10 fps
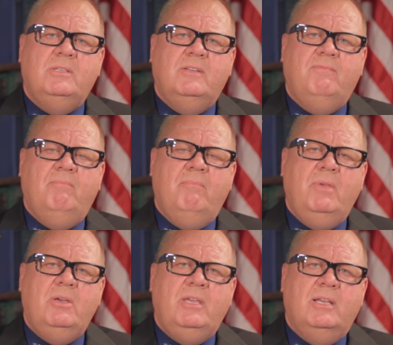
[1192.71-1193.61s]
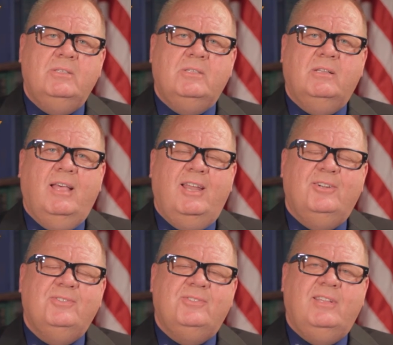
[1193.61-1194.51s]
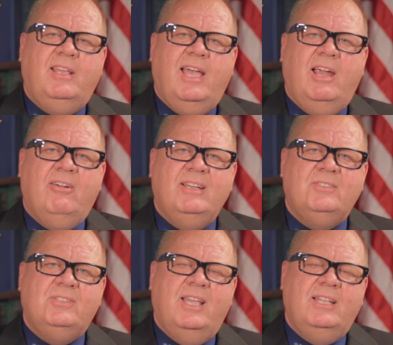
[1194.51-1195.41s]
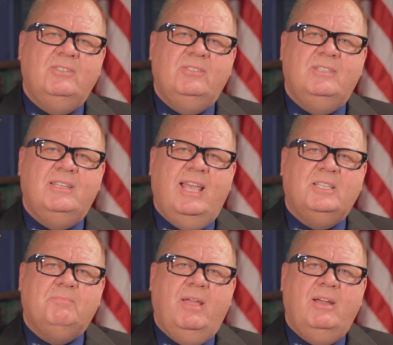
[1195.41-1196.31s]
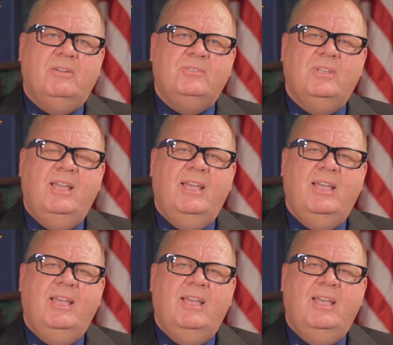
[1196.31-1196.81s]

of millions of letters the IRS sends to taxpayers